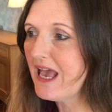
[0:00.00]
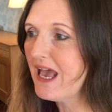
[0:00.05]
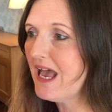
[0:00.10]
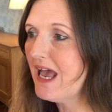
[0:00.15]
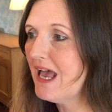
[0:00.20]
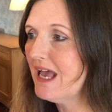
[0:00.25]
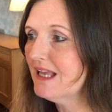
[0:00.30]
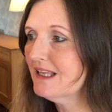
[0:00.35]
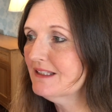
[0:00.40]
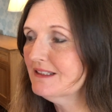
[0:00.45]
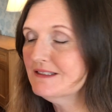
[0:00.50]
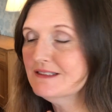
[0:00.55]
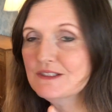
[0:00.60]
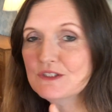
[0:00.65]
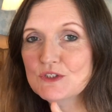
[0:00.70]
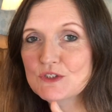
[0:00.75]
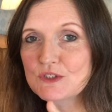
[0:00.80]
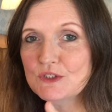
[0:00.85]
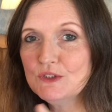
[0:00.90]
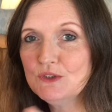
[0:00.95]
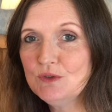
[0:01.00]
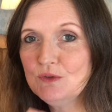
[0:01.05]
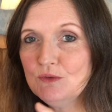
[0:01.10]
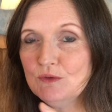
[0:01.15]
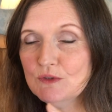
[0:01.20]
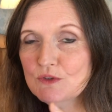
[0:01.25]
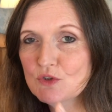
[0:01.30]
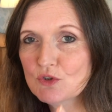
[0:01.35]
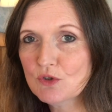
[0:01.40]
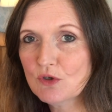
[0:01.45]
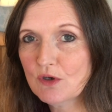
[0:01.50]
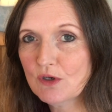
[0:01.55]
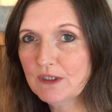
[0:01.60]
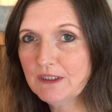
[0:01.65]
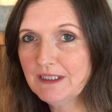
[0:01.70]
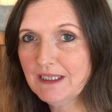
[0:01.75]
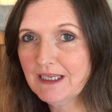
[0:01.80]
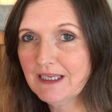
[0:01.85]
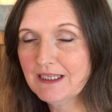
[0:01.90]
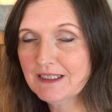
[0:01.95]
and to
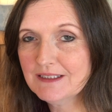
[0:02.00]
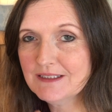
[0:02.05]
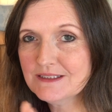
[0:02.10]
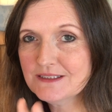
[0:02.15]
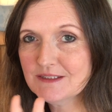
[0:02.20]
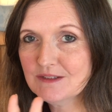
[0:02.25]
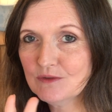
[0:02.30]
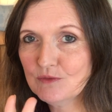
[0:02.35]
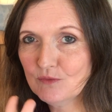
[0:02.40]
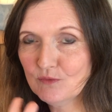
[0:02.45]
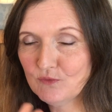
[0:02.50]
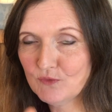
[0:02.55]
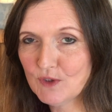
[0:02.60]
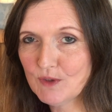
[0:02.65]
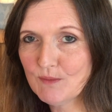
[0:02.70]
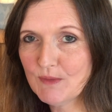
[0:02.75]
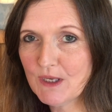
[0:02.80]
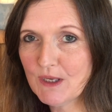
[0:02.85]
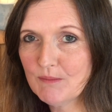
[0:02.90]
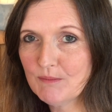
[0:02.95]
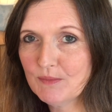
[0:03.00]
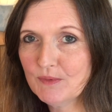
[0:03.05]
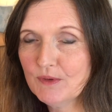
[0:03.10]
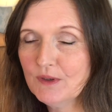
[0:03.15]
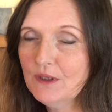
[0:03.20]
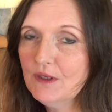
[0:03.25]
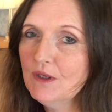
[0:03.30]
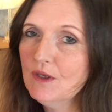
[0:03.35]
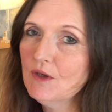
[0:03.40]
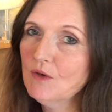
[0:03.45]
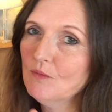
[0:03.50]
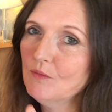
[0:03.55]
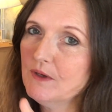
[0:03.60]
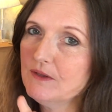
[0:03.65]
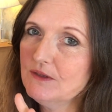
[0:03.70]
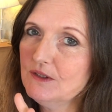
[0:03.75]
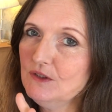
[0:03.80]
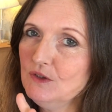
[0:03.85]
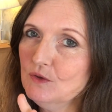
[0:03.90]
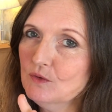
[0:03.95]
try and firm up
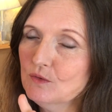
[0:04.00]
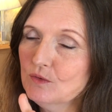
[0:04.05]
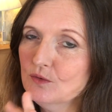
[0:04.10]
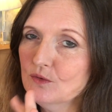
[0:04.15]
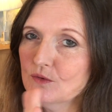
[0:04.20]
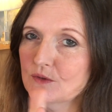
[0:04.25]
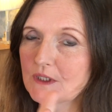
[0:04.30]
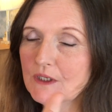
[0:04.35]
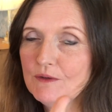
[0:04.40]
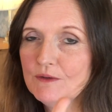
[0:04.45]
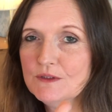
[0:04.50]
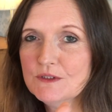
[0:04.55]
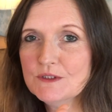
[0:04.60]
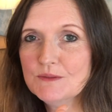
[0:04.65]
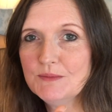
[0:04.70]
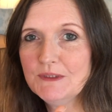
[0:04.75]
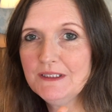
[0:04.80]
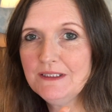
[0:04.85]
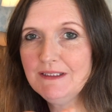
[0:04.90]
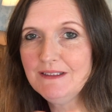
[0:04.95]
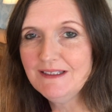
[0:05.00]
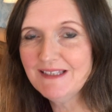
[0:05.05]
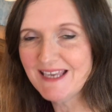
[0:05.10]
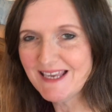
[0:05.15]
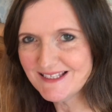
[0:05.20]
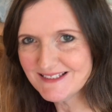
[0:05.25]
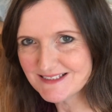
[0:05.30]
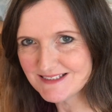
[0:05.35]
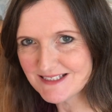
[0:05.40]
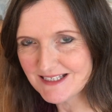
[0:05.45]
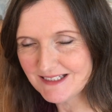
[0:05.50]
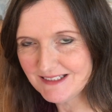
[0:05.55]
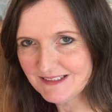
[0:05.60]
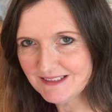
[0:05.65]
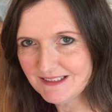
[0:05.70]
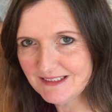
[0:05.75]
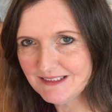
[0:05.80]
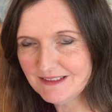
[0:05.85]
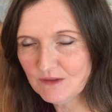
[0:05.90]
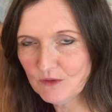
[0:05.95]
whether you're going to be
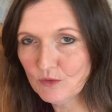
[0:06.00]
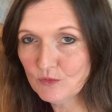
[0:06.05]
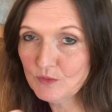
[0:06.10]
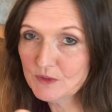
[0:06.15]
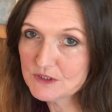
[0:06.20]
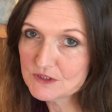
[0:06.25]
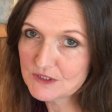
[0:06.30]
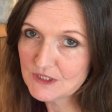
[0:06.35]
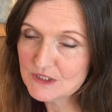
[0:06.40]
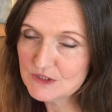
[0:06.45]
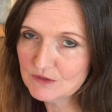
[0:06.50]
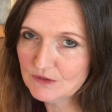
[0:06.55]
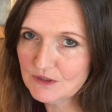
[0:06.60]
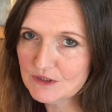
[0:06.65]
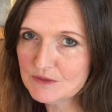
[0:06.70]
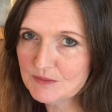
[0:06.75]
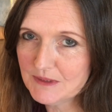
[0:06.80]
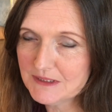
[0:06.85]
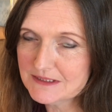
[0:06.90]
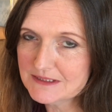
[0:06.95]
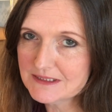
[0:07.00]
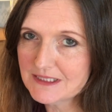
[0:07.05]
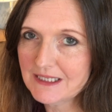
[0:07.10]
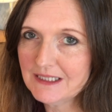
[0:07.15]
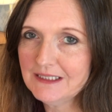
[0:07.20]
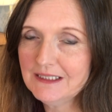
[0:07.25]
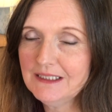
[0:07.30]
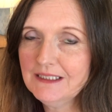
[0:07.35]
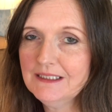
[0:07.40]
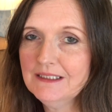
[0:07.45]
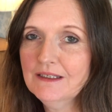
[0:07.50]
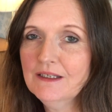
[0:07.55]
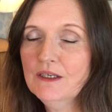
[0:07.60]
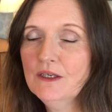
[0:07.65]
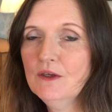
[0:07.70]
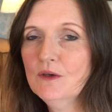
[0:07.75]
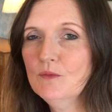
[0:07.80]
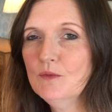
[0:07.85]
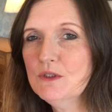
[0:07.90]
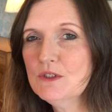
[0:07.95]
entertaining or which days you're going to be entertaining,
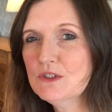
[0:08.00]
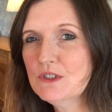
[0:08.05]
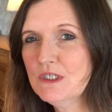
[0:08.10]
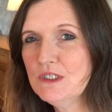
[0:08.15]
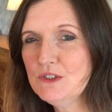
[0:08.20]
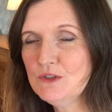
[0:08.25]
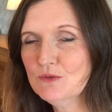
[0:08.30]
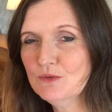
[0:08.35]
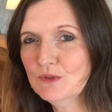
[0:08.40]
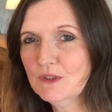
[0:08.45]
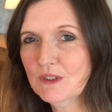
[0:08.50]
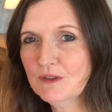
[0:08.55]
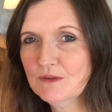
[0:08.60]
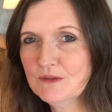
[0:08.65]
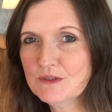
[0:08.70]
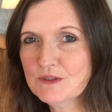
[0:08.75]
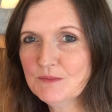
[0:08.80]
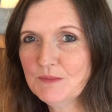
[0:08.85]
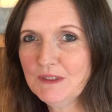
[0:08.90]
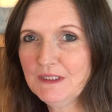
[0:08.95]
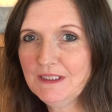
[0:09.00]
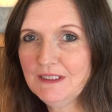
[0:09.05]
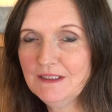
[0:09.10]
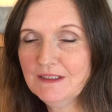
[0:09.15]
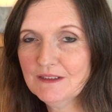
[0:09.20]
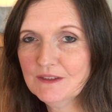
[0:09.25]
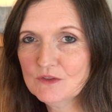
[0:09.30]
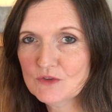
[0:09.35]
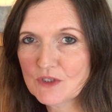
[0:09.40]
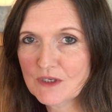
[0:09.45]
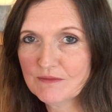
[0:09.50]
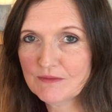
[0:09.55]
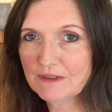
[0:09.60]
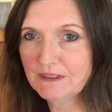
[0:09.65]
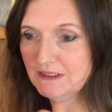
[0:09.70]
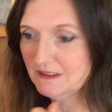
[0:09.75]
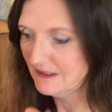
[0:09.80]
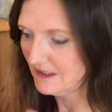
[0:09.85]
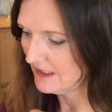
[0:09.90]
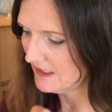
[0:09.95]
which days you're going to be
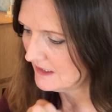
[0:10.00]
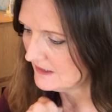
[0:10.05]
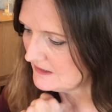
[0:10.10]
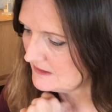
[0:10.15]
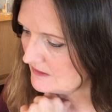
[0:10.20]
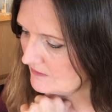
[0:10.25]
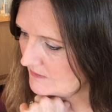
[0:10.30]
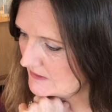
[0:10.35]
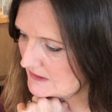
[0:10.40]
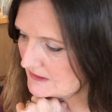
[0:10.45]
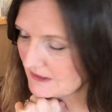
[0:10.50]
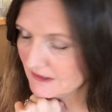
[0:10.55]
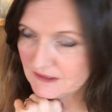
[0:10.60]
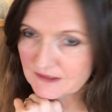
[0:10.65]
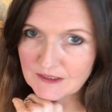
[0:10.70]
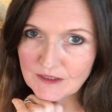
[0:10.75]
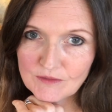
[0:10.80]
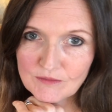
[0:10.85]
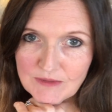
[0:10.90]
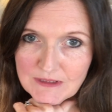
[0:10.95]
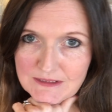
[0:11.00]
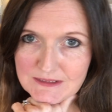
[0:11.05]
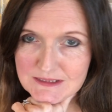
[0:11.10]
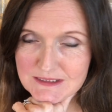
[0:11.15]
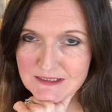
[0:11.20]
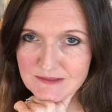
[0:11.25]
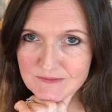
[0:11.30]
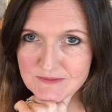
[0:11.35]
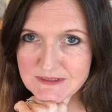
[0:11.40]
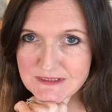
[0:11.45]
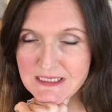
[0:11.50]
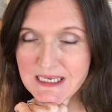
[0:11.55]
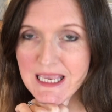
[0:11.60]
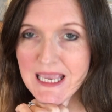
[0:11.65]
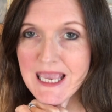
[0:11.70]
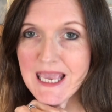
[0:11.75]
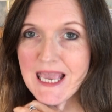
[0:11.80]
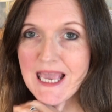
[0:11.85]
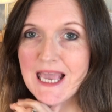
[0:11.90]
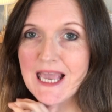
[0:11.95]
travelling and visiting relatives.
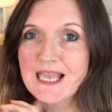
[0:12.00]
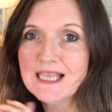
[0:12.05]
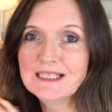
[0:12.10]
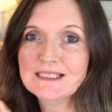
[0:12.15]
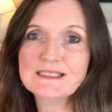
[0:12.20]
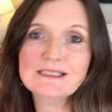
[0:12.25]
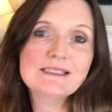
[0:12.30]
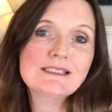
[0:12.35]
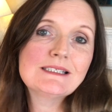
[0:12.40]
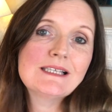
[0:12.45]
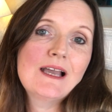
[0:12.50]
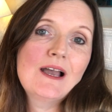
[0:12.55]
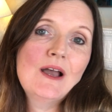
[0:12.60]
And